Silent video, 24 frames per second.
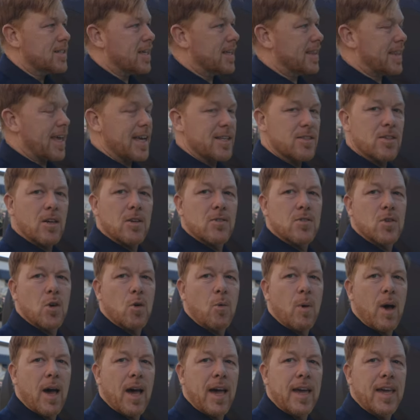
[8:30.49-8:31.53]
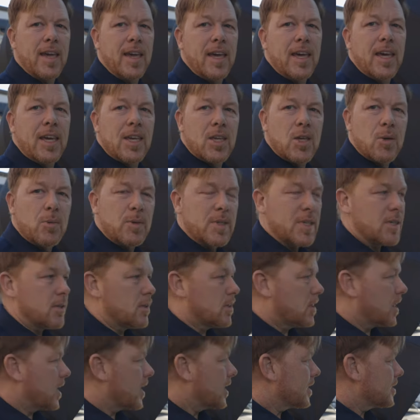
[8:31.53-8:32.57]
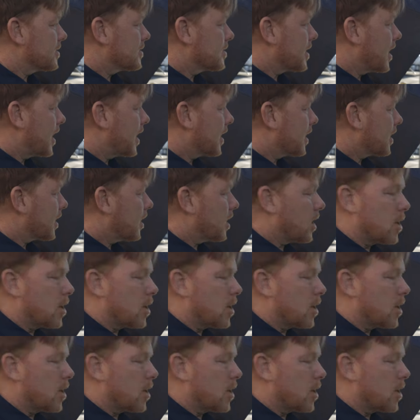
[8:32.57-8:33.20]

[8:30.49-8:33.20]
and that's also why you would do things like